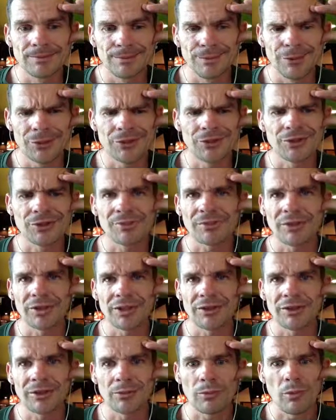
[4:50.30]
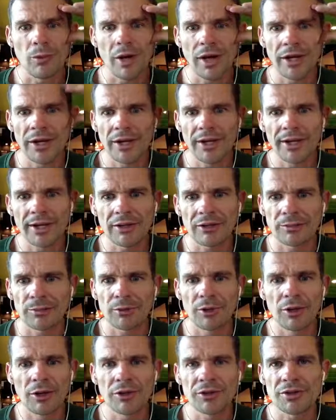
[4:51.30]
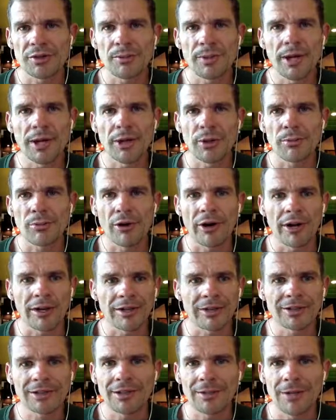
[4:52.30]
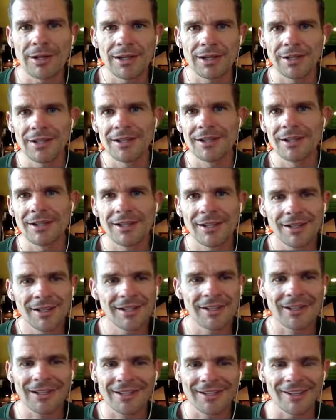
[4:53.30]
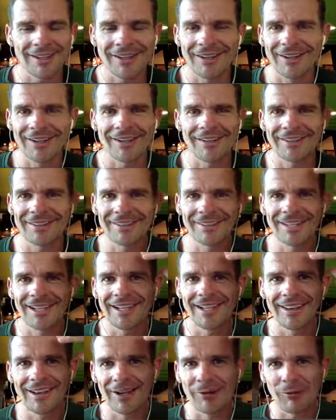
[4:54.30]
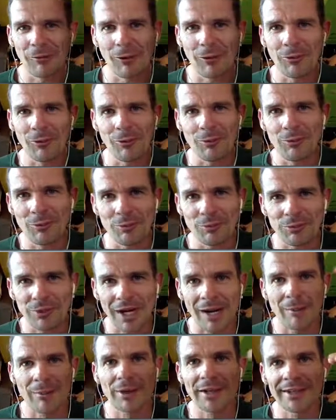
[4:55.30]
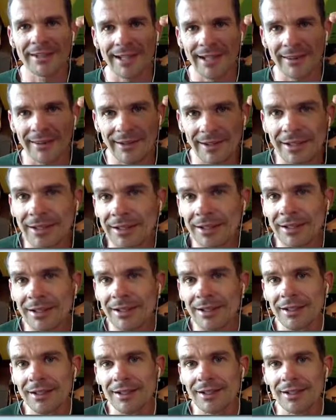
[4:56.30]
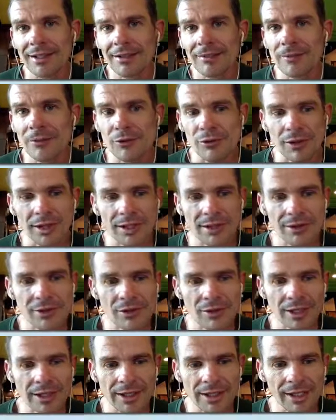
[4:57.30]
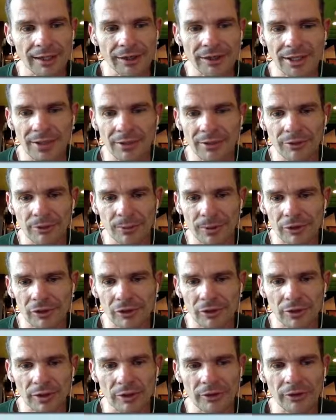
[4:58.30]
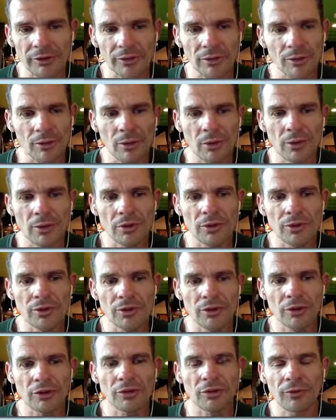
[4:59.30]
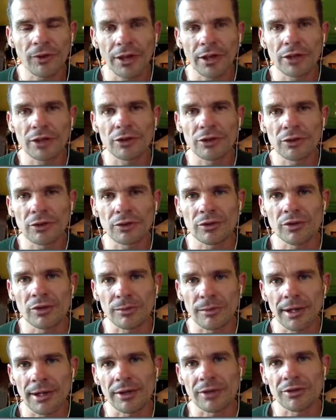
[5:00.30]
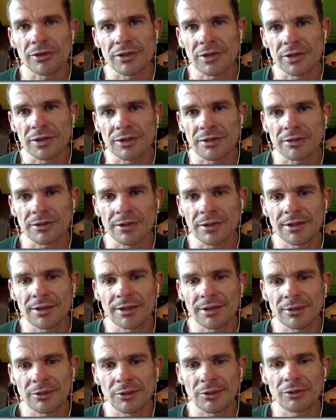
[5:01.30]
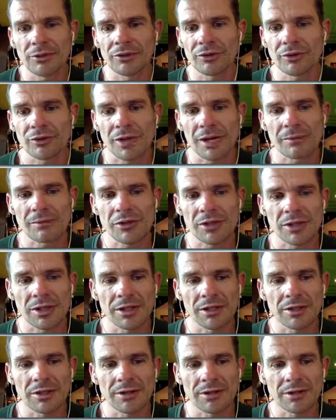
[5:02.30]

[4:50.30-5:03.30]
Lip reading: which is surprising. Why don't they just put on Shimano brakes? I mean, like, I don't understand that. What companies out there, Trek, Giant, Cannondale, Specialized, just fucking use Shimano shit, alright? Or use SRAM shit.